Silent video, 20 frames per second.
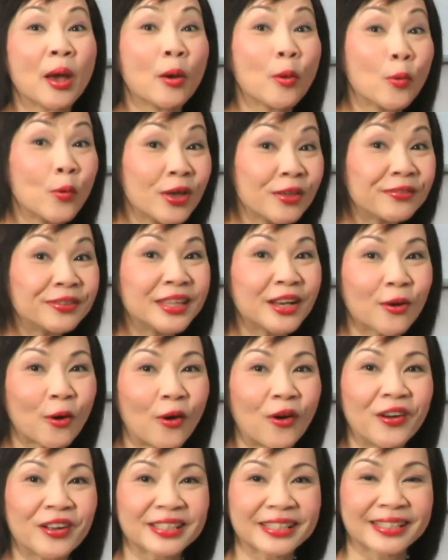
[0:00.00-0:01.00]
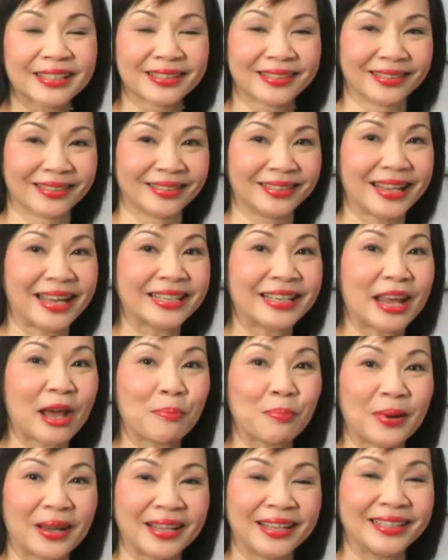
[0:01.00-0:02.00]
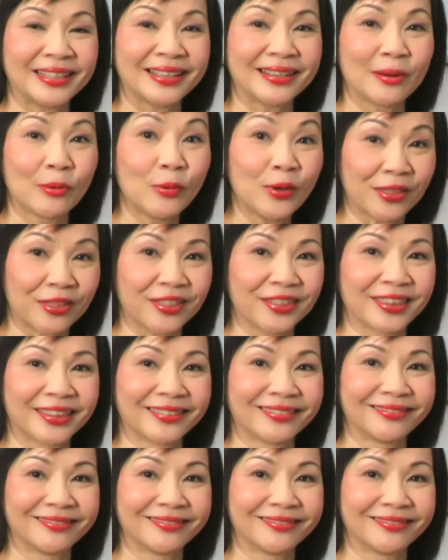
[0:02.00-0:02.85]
with the chords that they are played with.